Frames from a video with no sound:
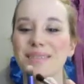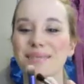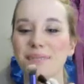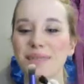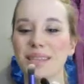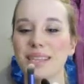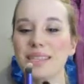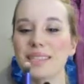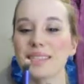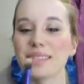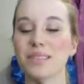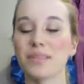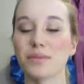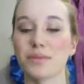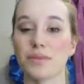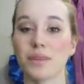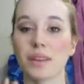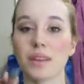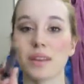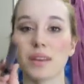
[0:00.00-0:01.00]
But this is
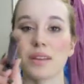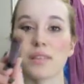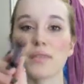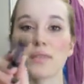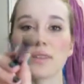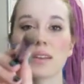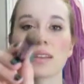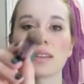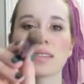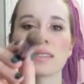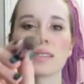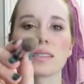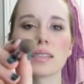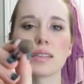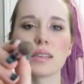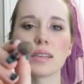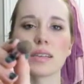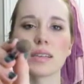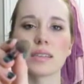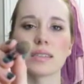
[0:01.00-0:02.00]
really good for
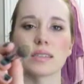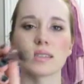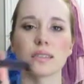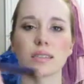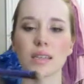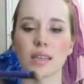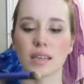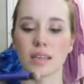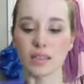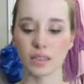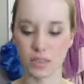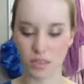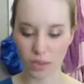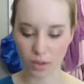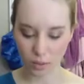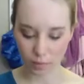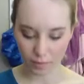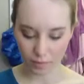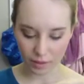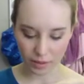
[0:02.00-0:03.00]
concealer because it's like a
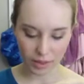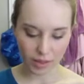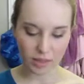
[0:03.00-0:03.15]
dome.